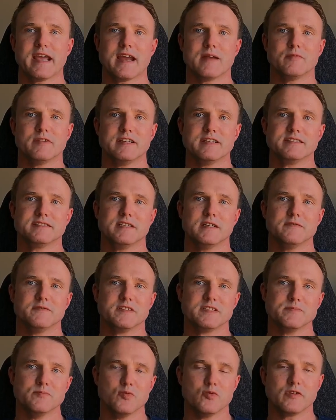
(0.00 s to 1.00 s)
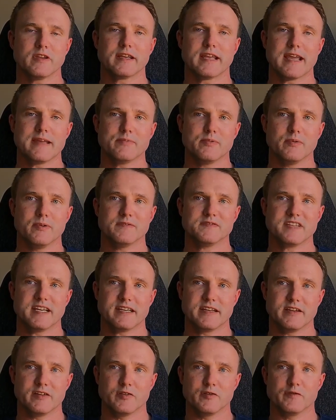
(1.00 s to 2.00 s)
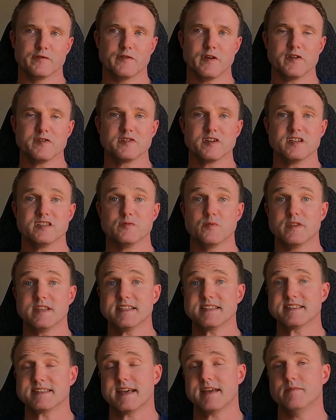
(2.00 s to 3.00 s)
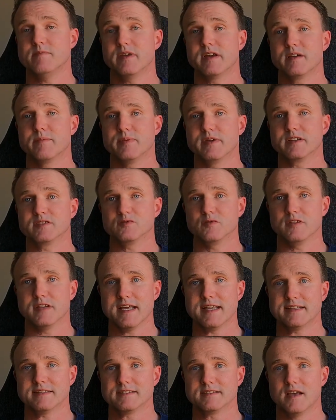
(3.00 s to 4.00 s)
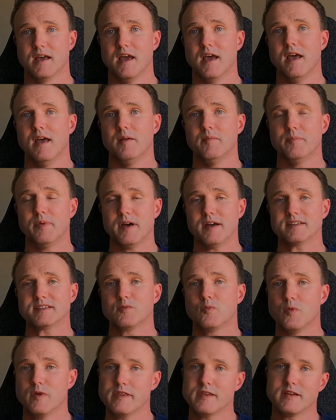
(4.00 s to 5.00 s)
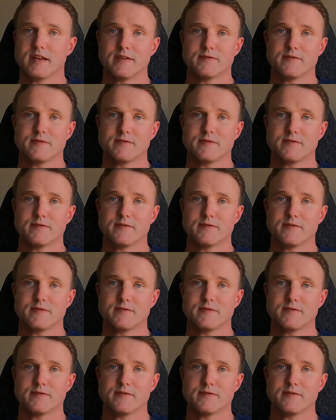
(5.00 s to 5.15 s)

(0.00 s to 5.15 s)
camera itself is more than capable of taking good photos with its 10 megapixel lens, but with an